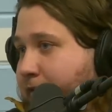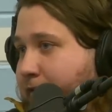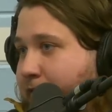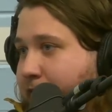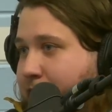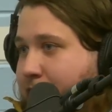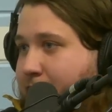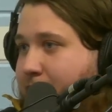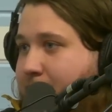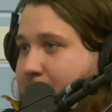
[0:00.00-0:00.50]

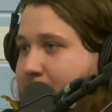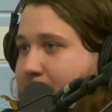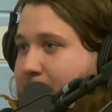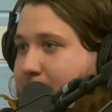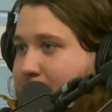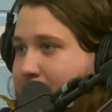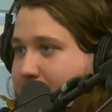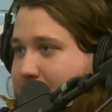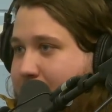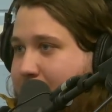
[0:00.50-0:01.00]
And you're just
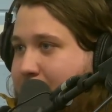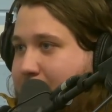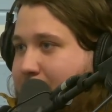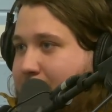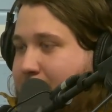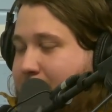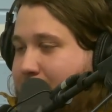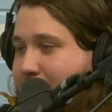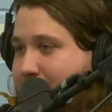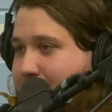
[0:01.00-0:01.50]
one of the
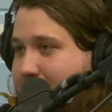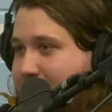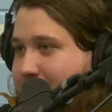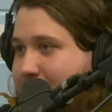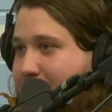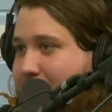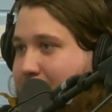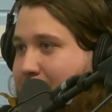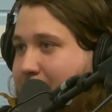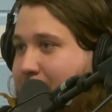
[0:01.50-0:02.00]
one of the
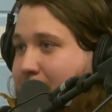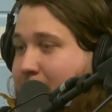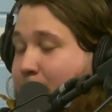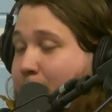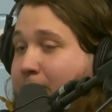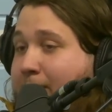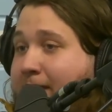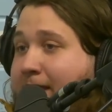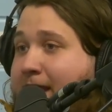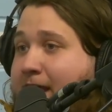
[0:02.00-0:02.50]
handful
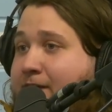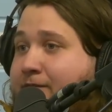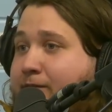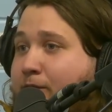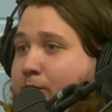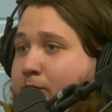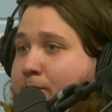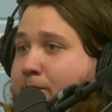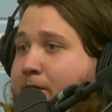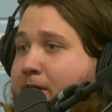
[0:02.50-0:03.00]
what are the
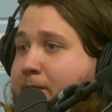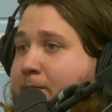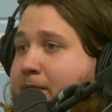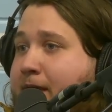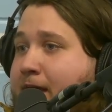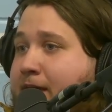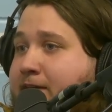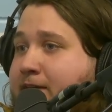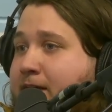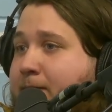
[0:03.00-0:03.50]
handful? We're pretty
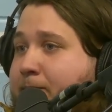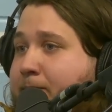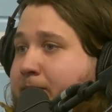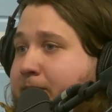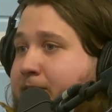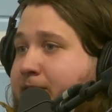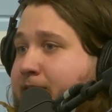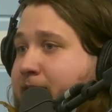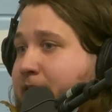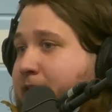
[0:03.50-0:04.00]
backed up,
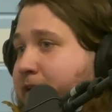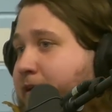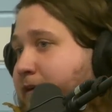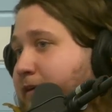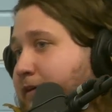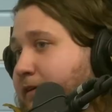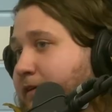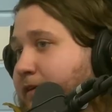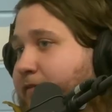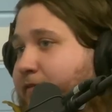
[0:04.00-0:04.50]
but uh,
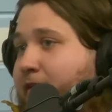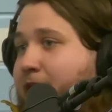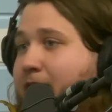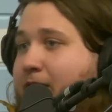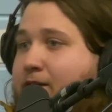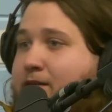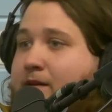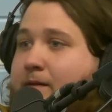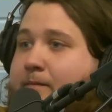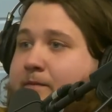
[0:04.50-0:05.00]
if you
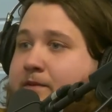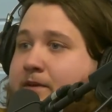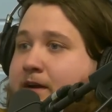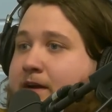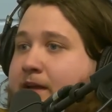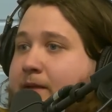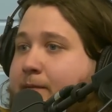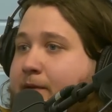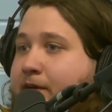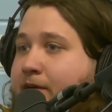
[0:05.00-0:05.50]
need something
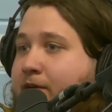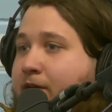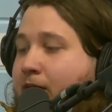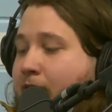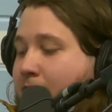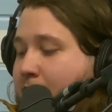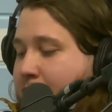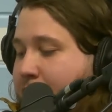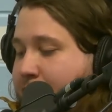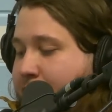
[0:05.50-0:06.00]
done, give me a
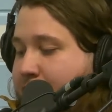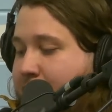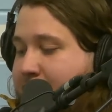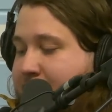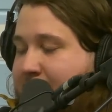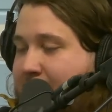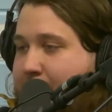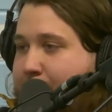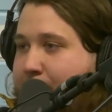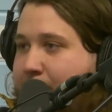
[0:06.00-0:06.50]
call. I'll give you a
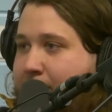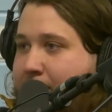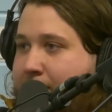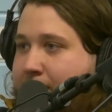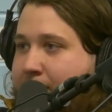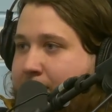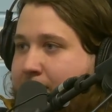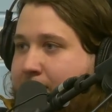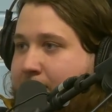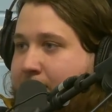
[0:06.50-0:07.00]

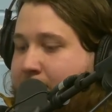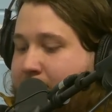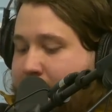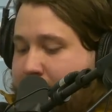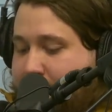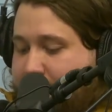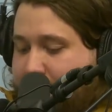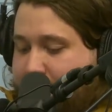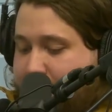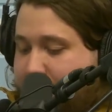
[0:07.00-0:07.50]
timeline on uh,
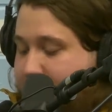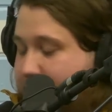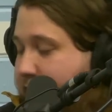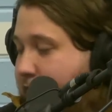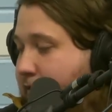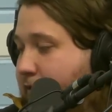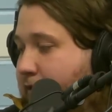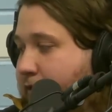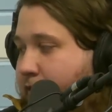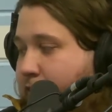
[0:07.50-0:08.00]

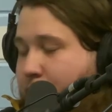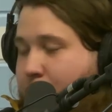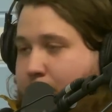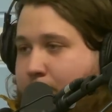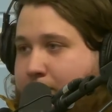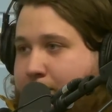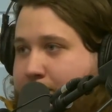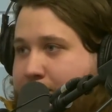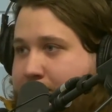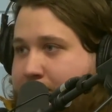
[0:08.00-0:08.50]

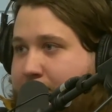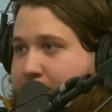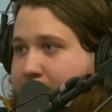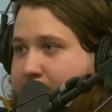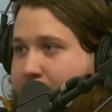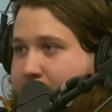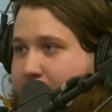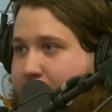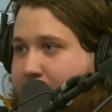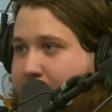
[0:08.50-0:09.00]
what. Uh,
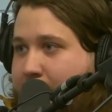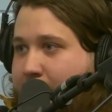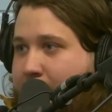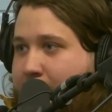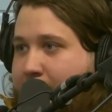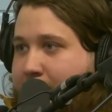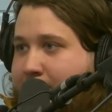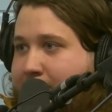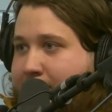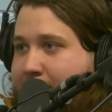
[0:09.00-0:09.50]
is there
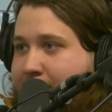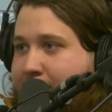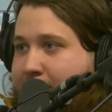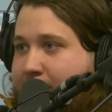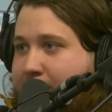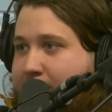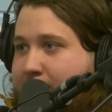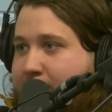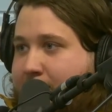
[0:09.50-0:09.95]
a down season?